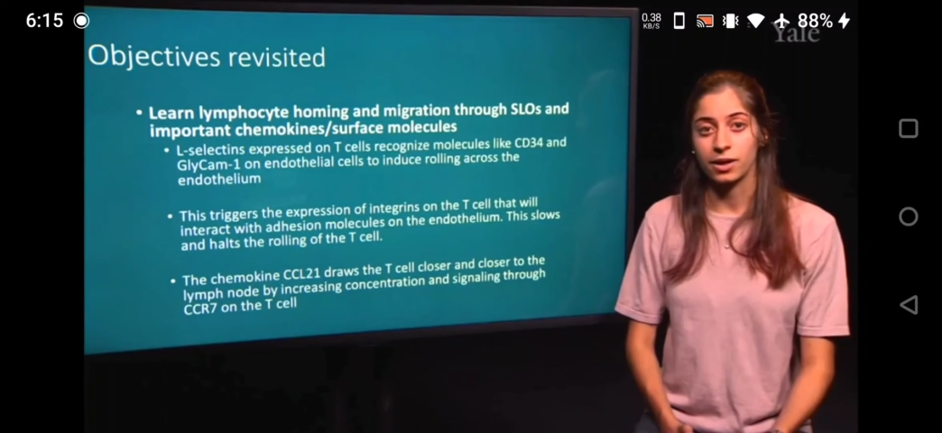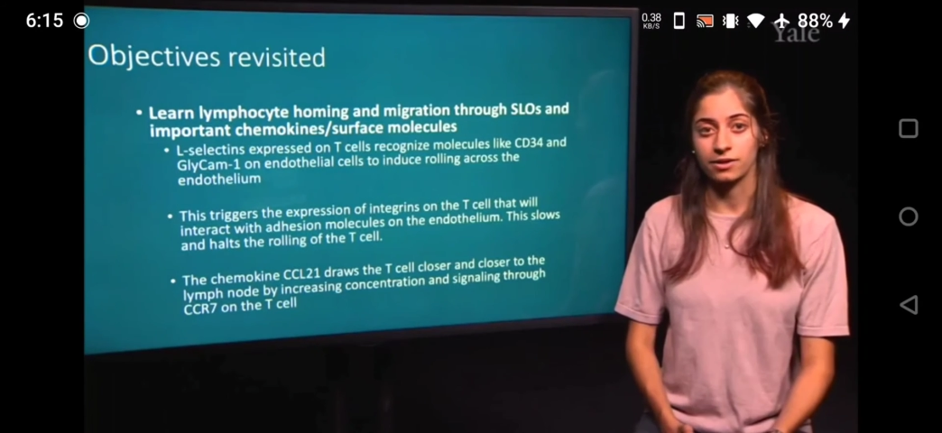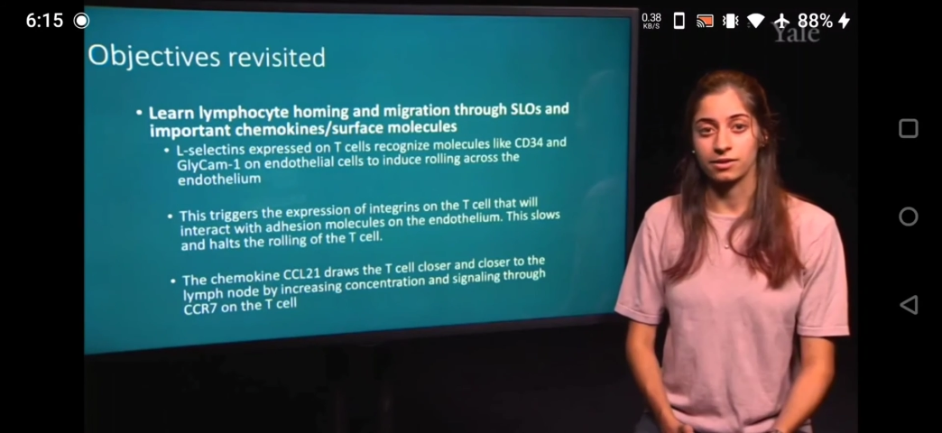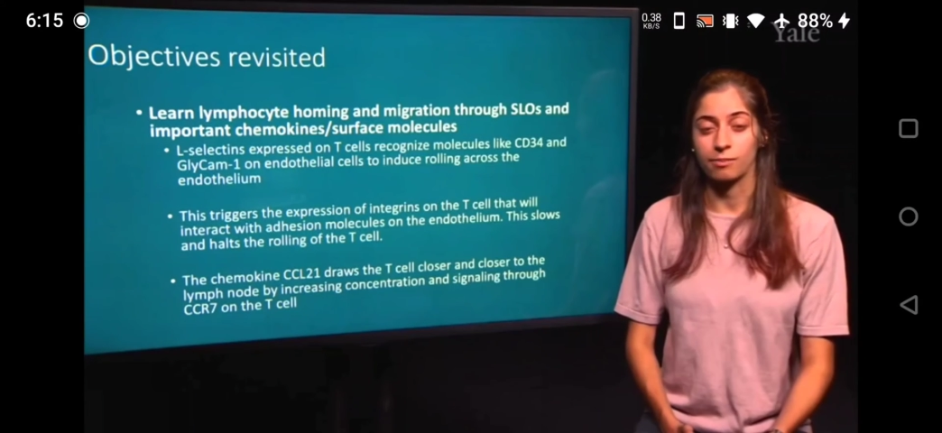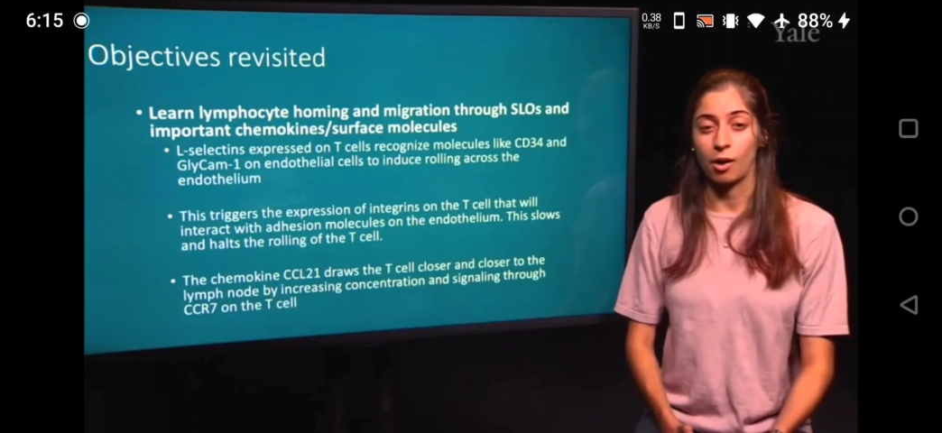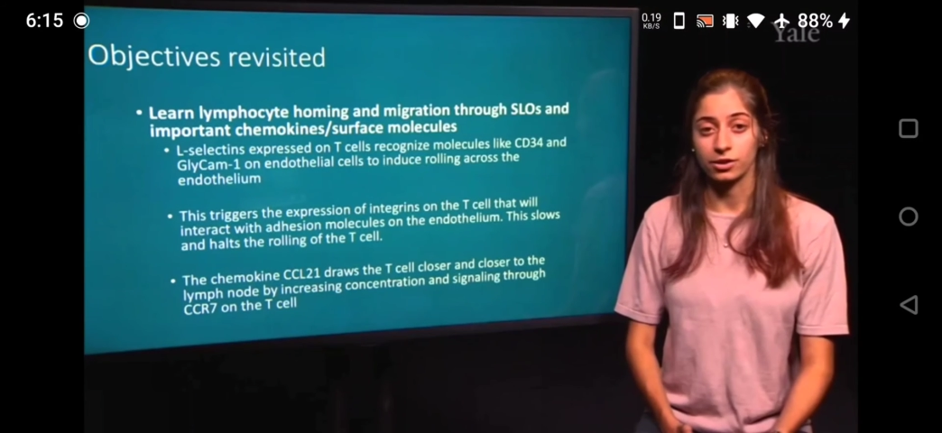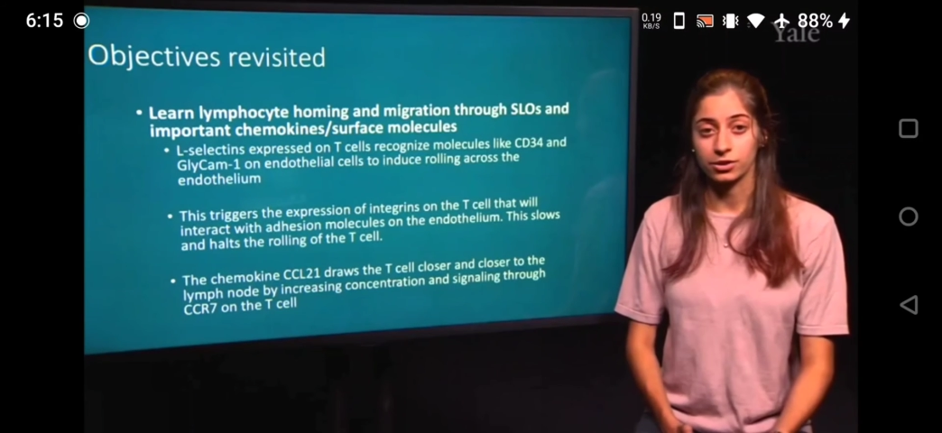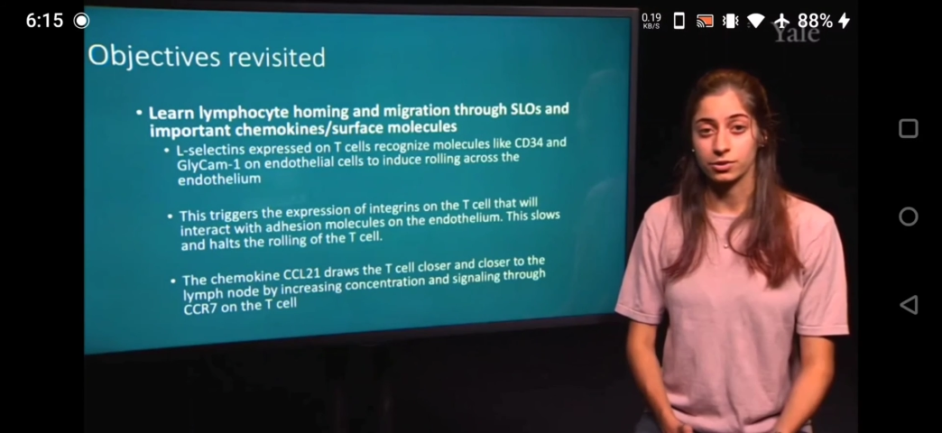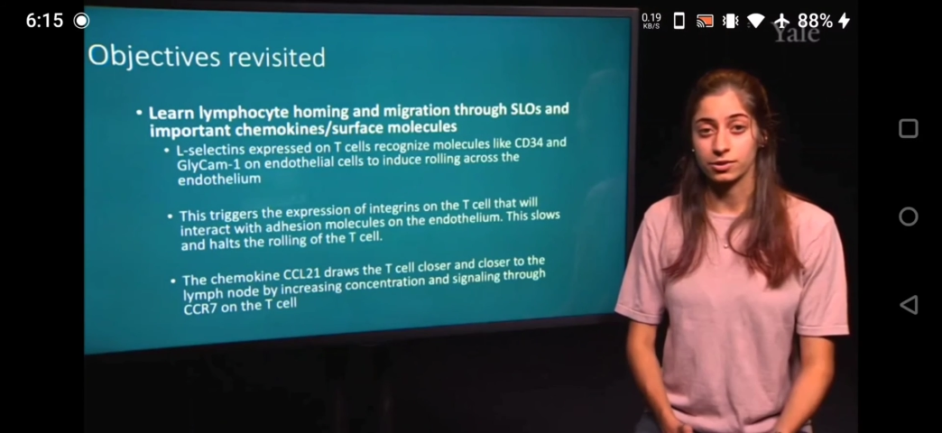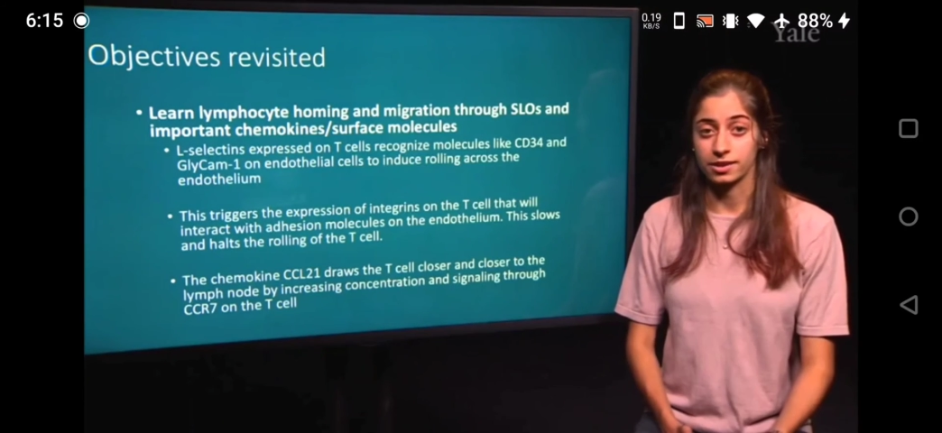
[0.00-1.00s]
on the
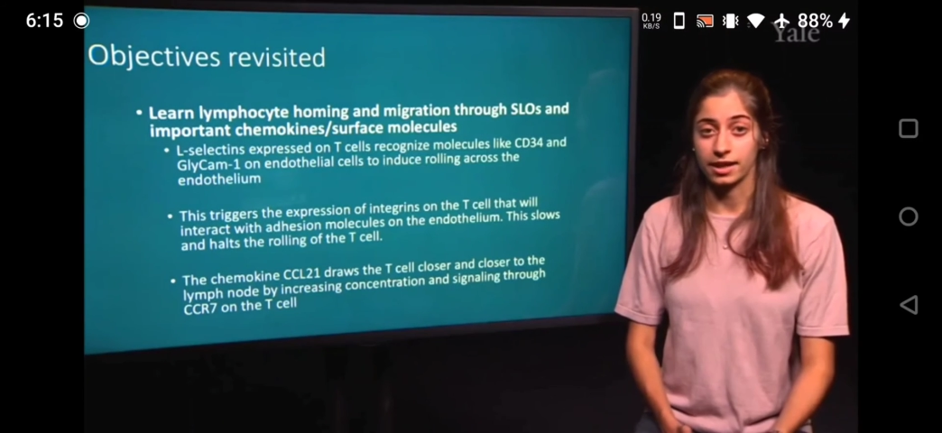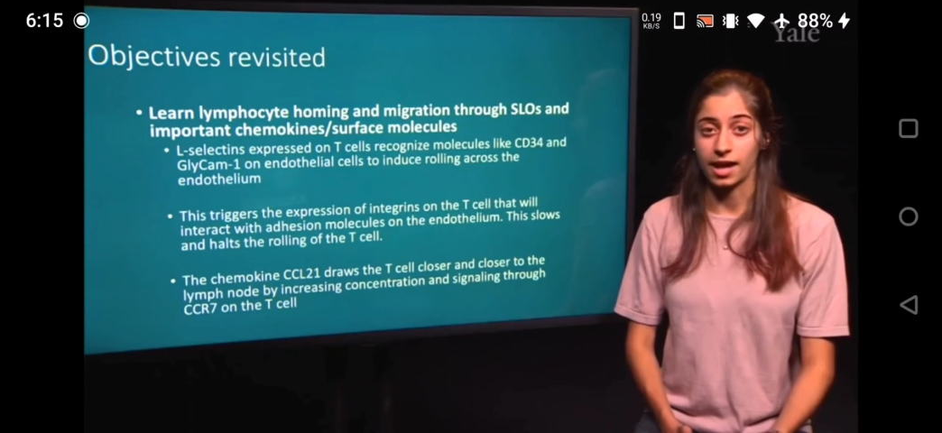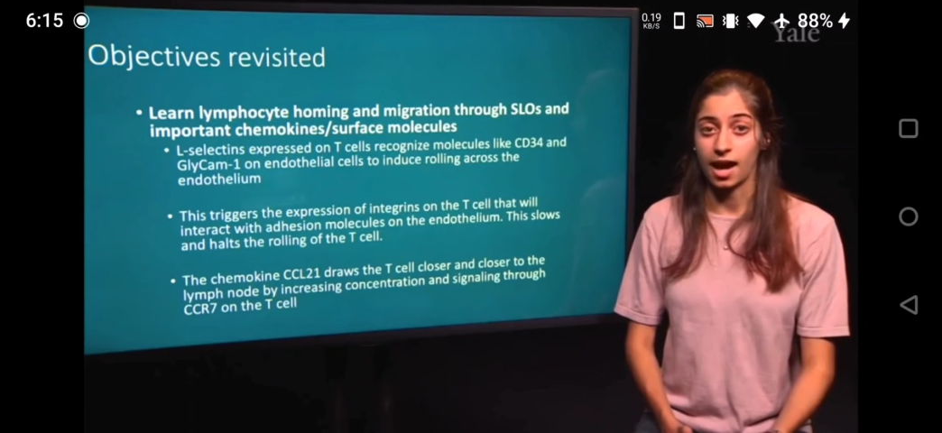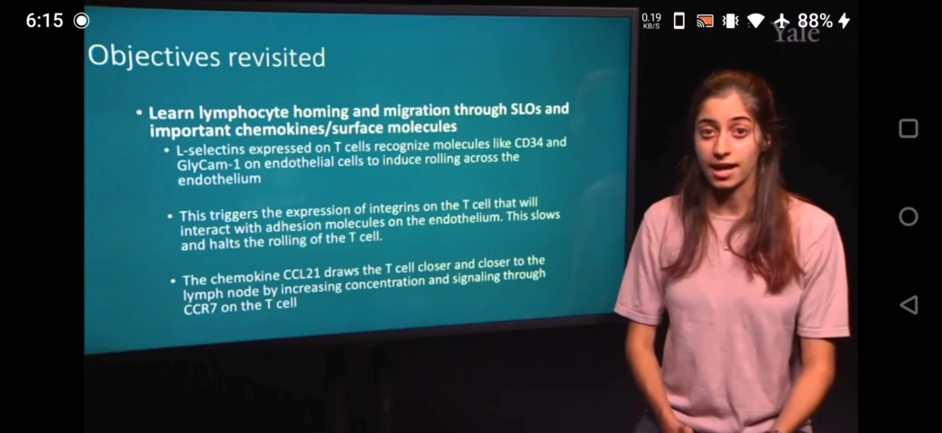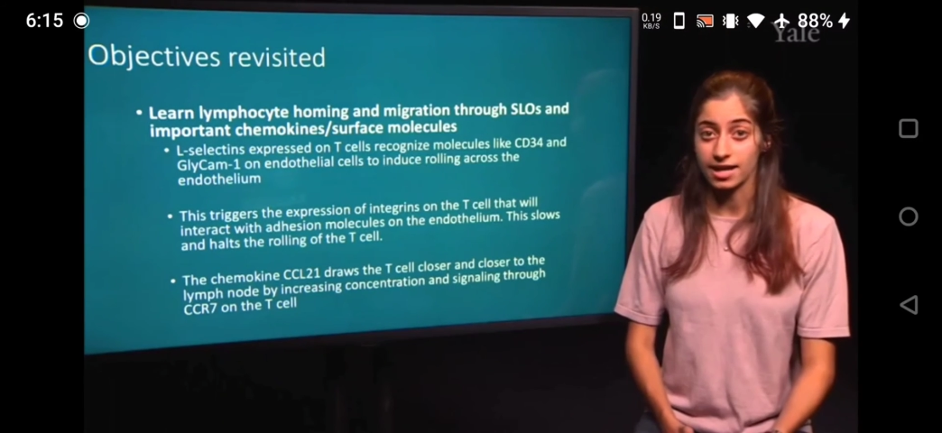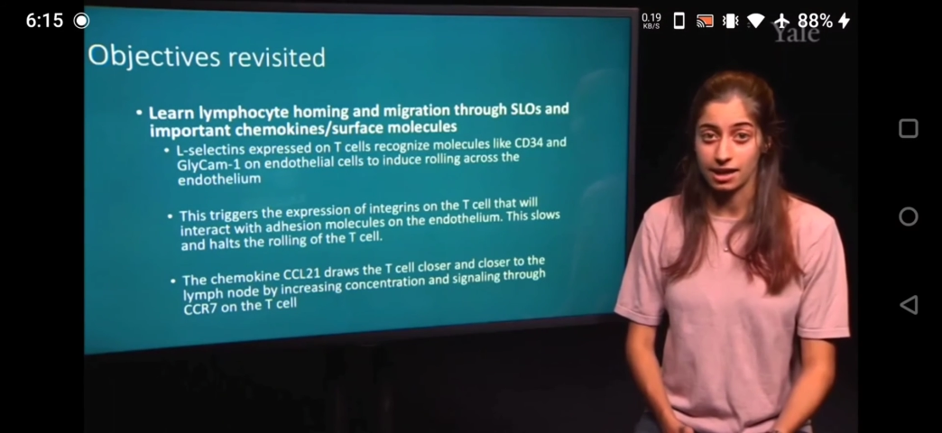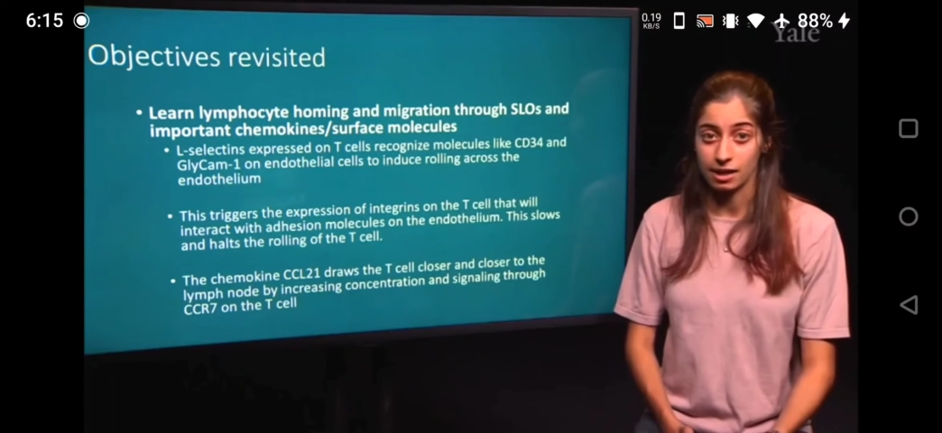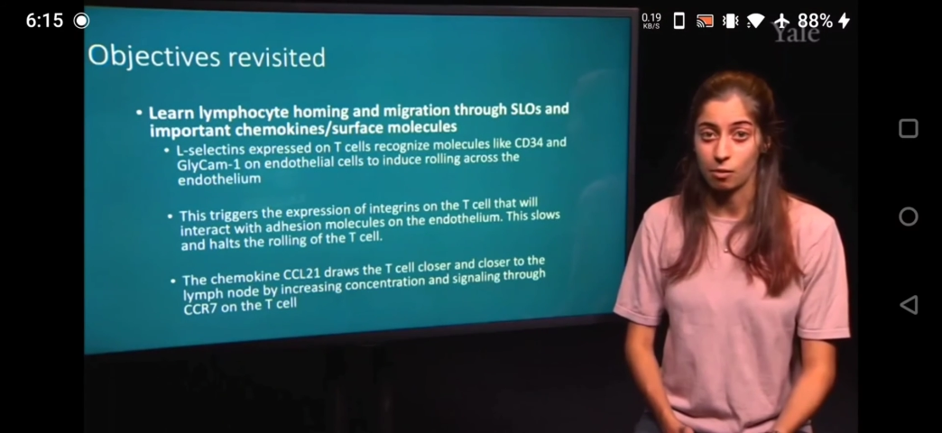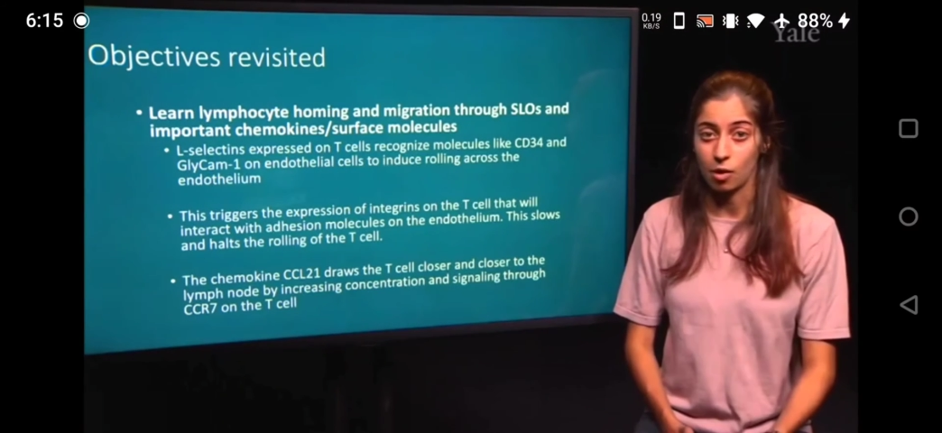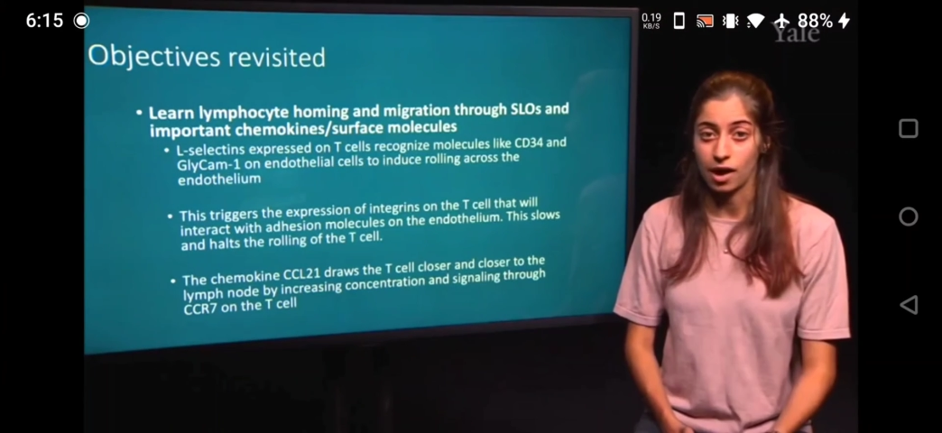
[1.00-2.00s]
surface of the endothelial
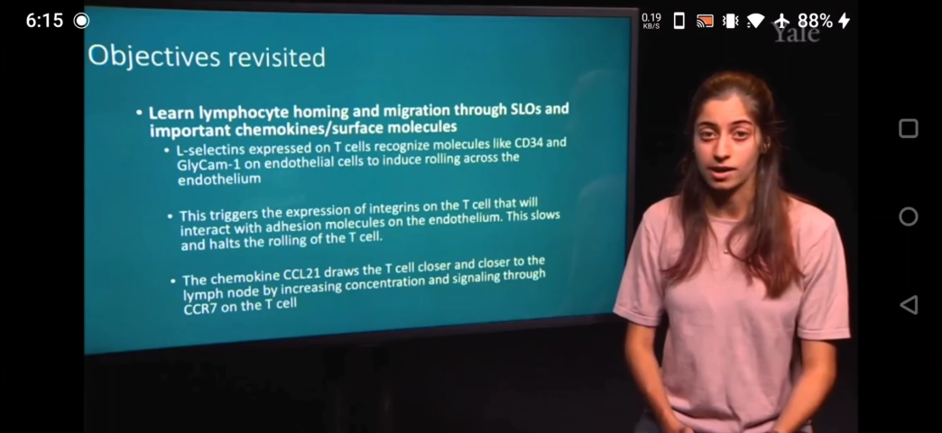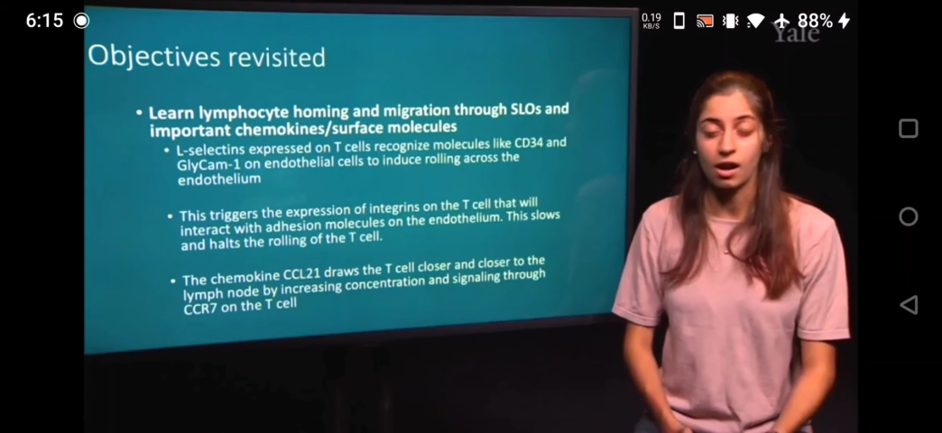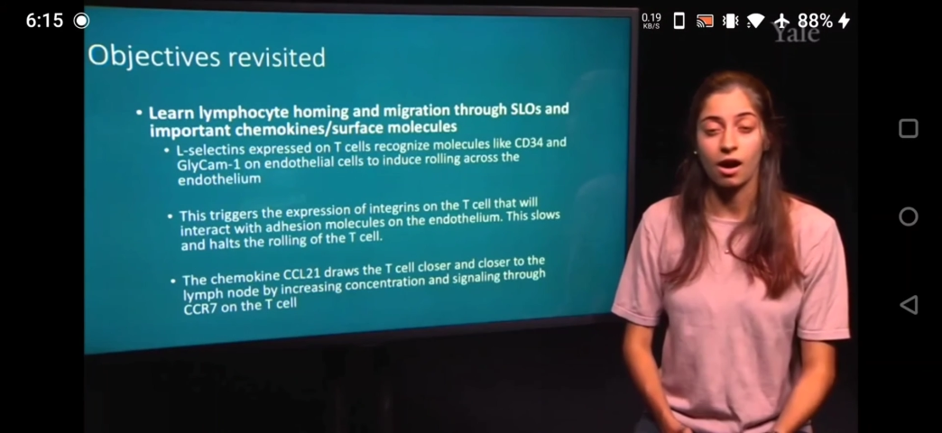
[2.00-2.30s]
layer